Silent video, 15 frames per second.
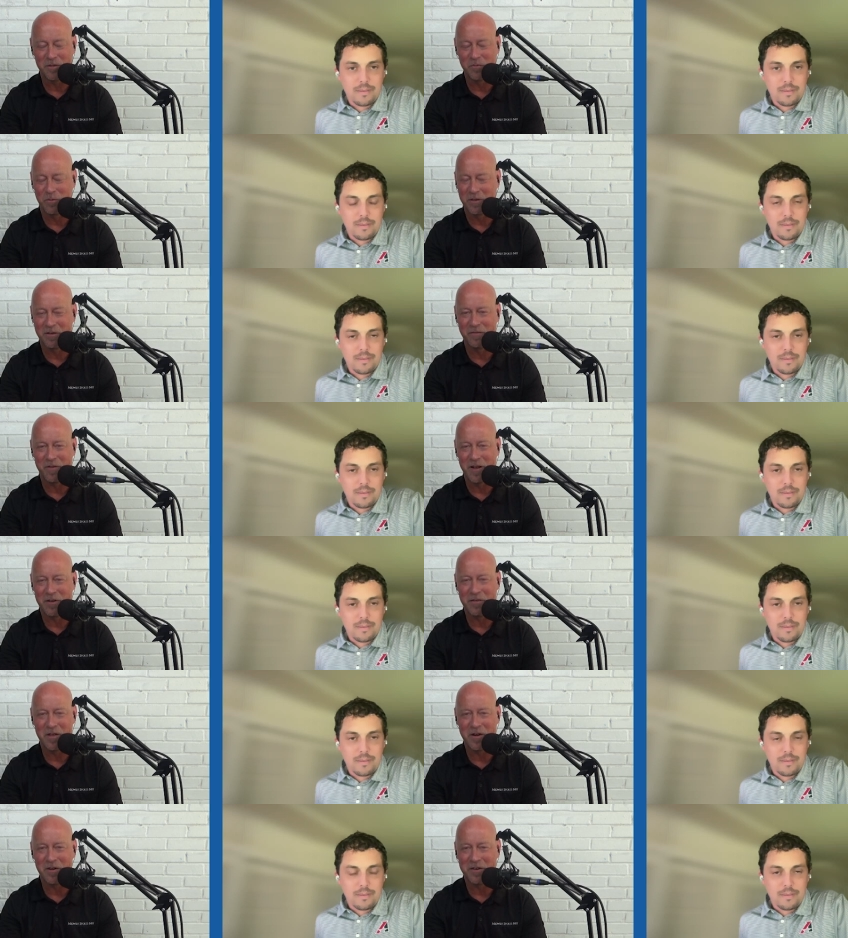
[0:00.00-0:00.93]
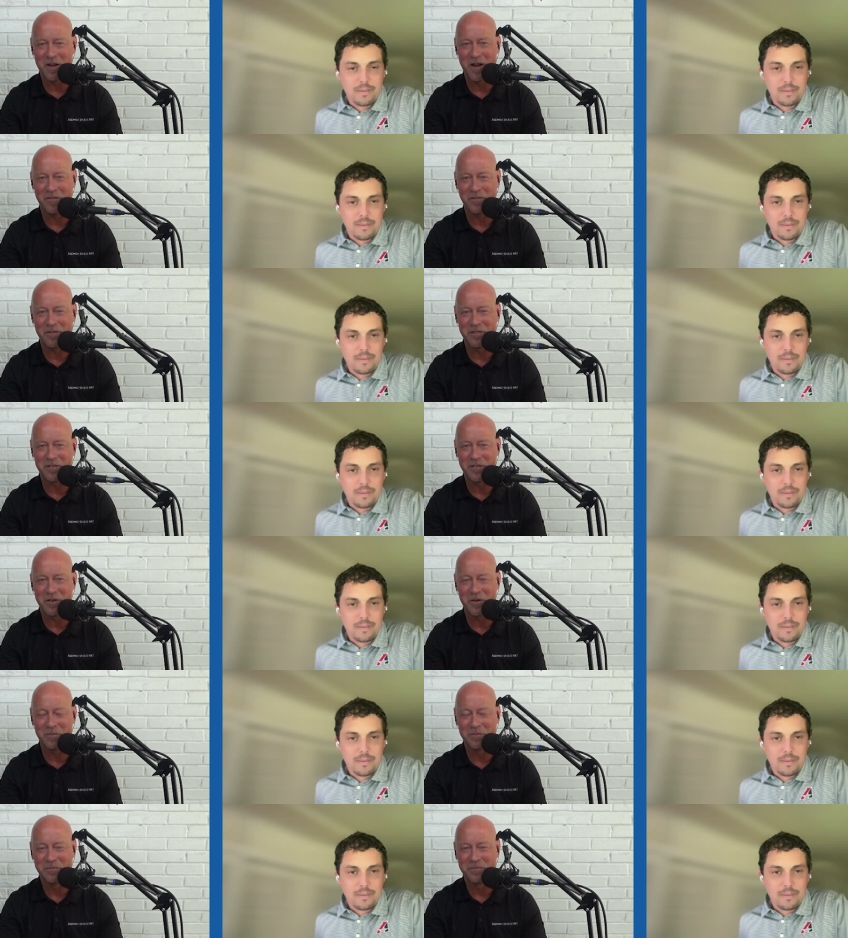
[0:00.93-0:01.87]
Speaker 1: we're going to follow the Heart Conference this year.
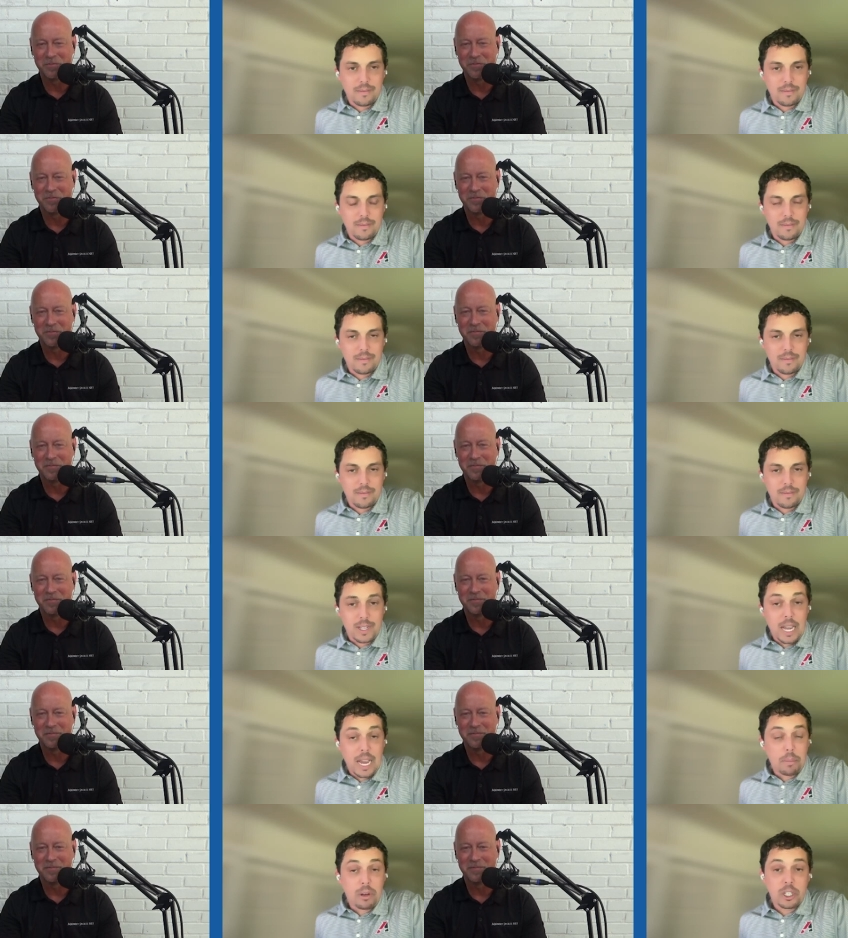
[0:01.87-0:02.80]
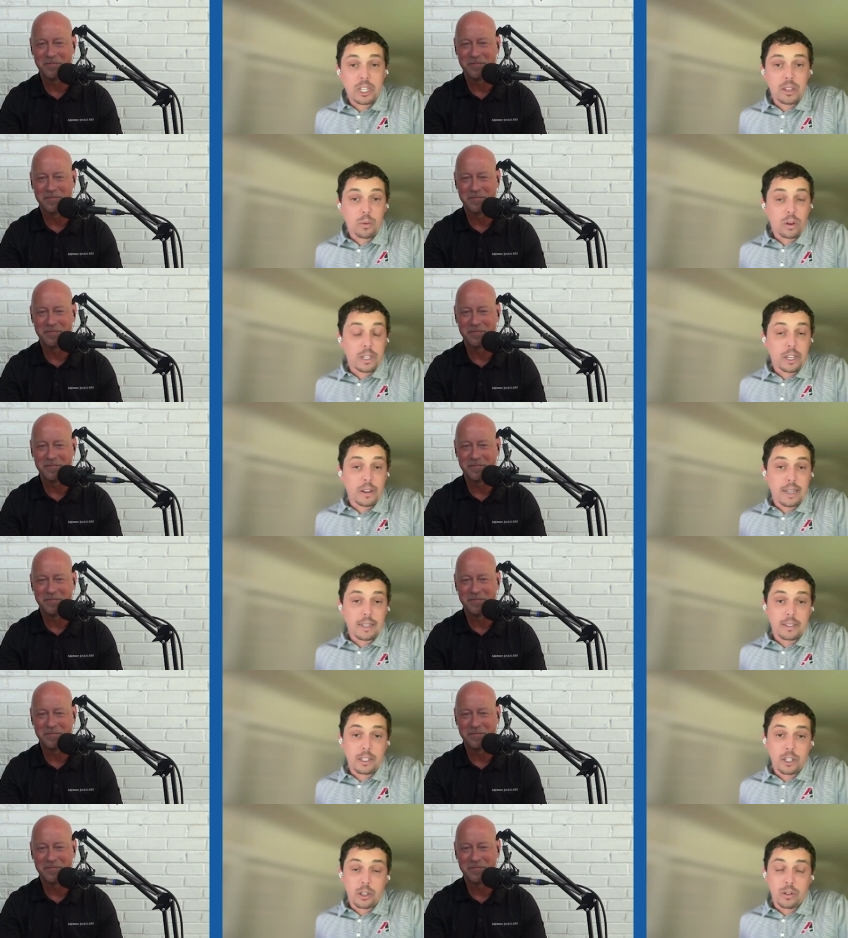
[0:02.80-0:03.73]
Speaker 2: Yeah, I appreciate the work you
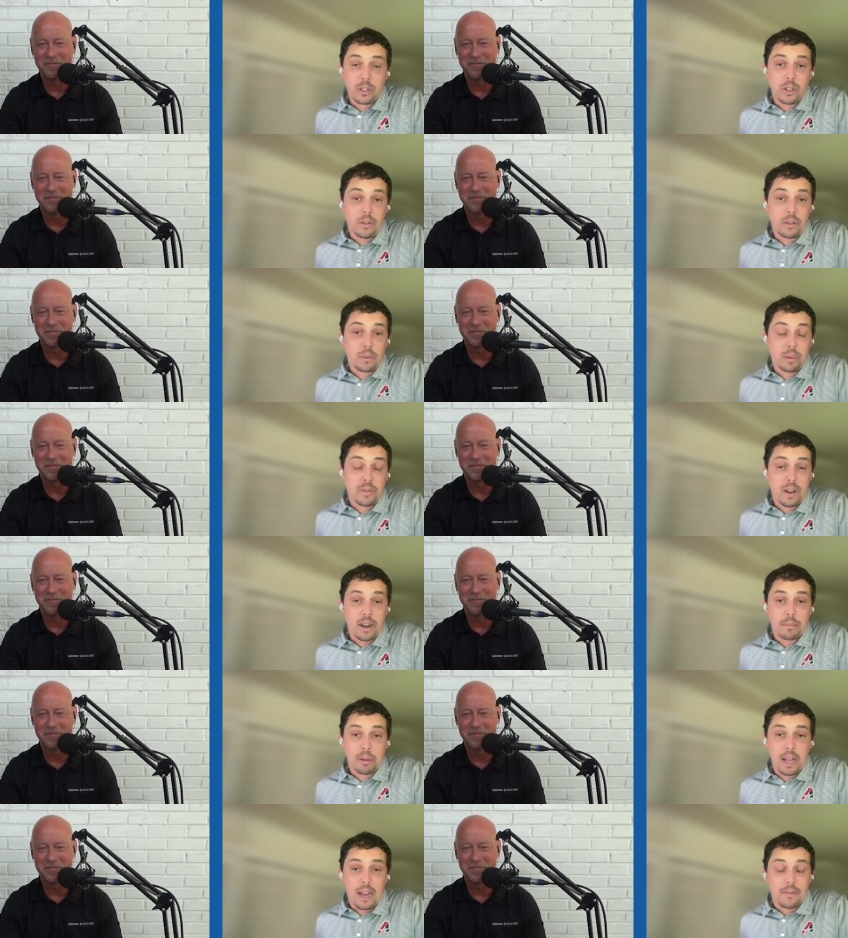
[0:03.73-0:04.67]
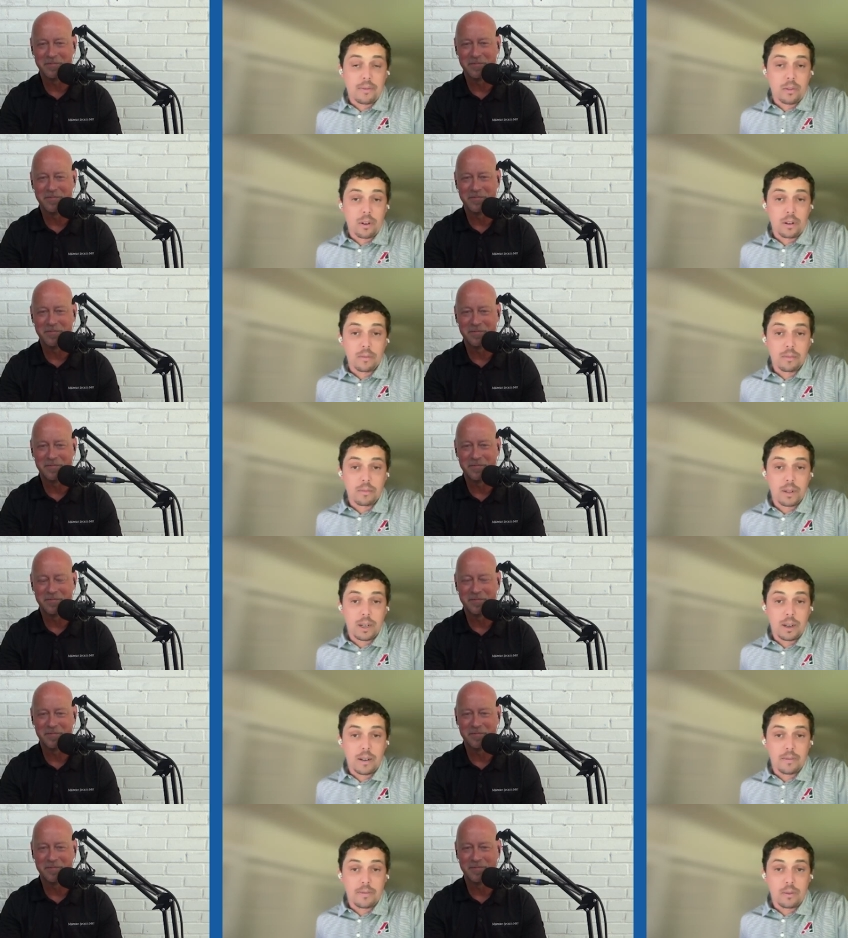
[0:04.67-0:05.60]
guys do. You, you provide a platform
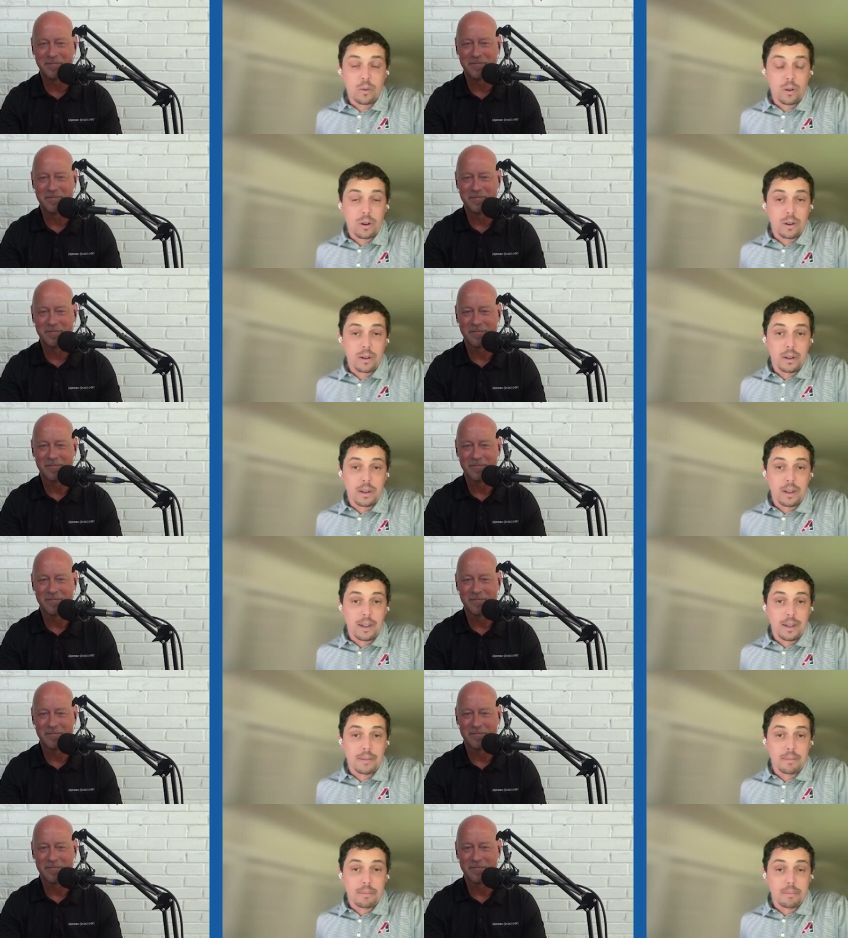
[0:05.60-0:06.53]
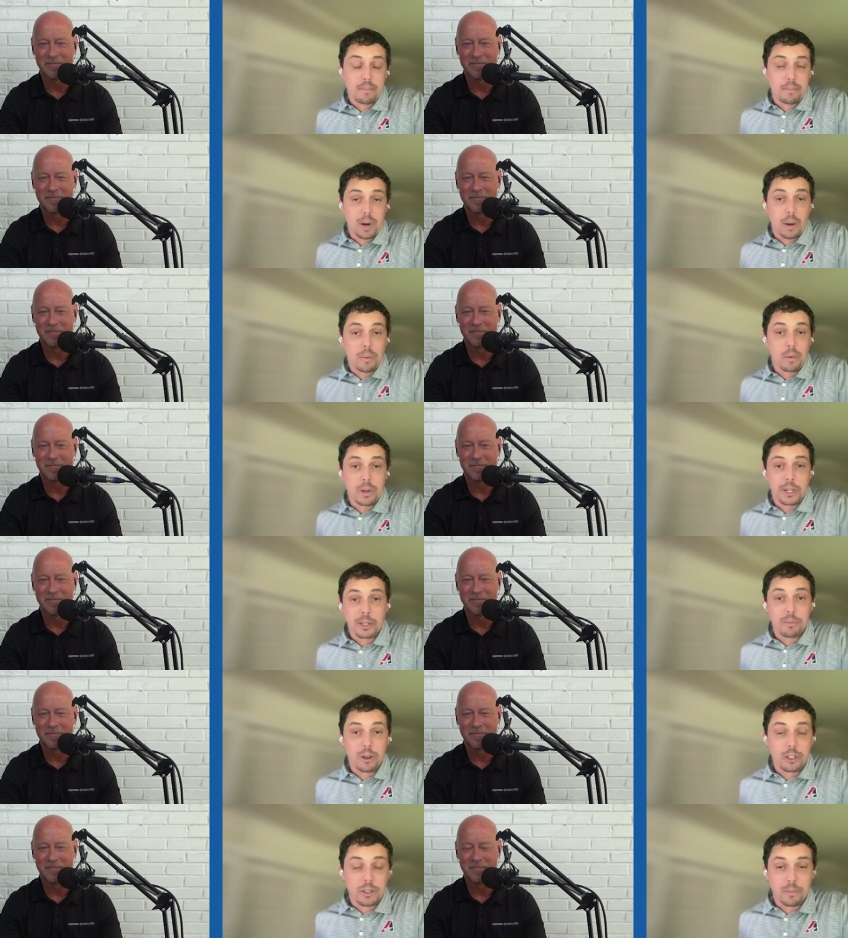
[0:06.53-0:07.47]
um, for uh, probably one
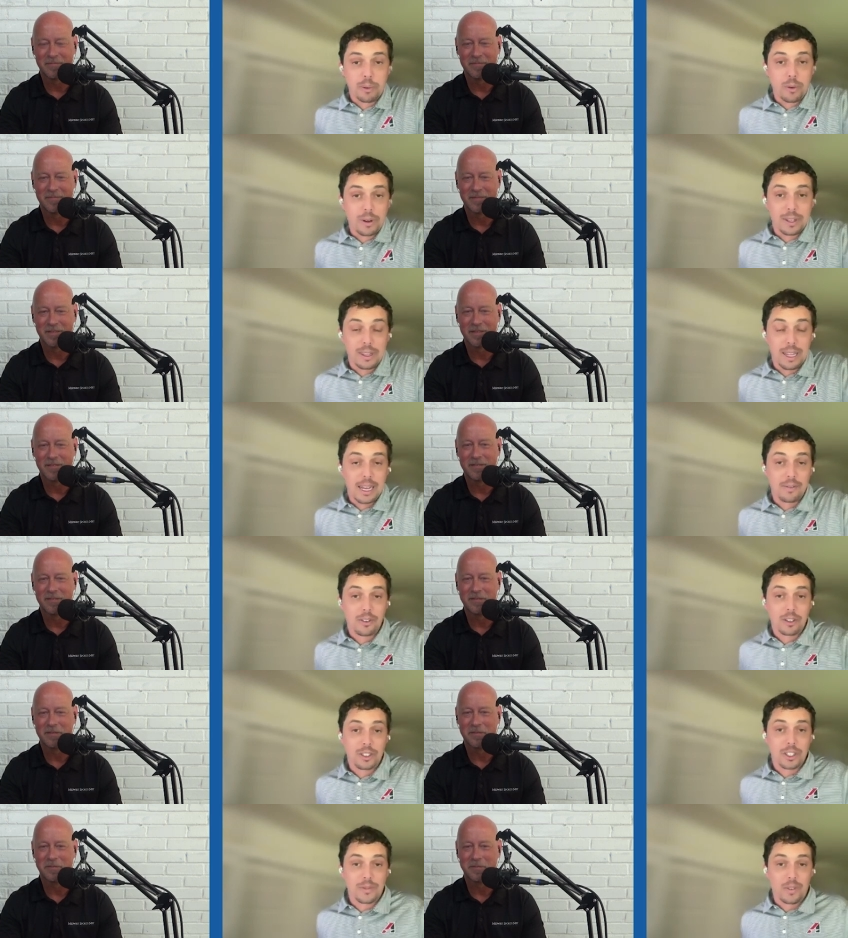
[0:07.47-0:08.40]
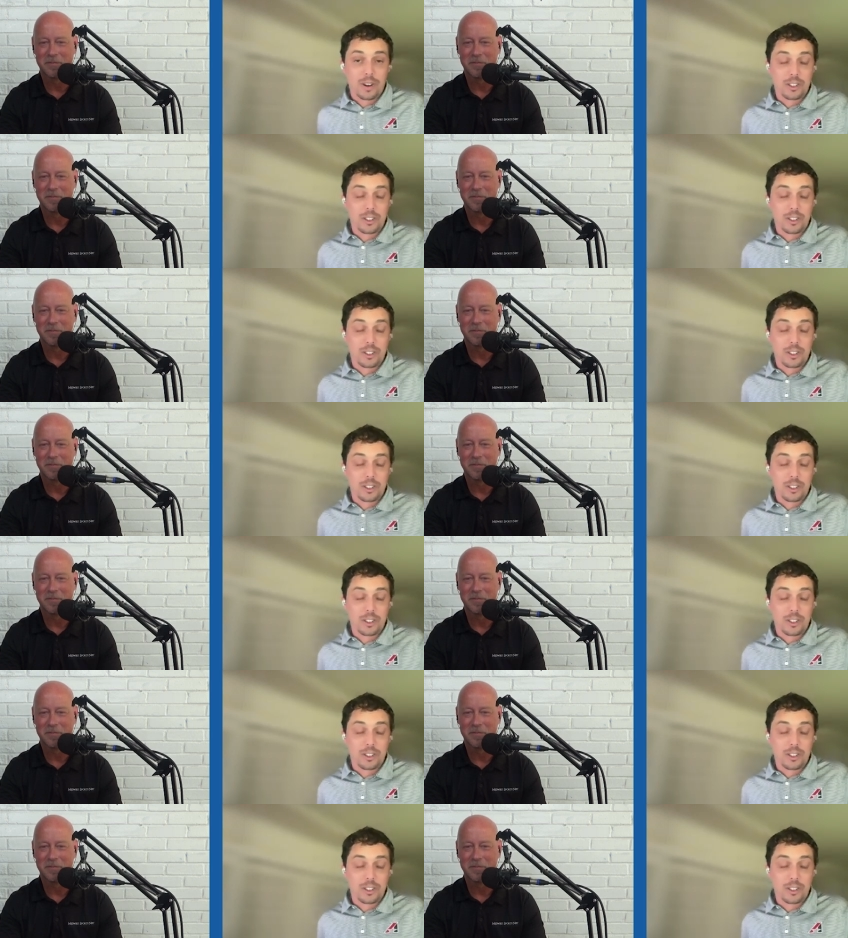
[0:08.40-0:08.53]
of the most important levels as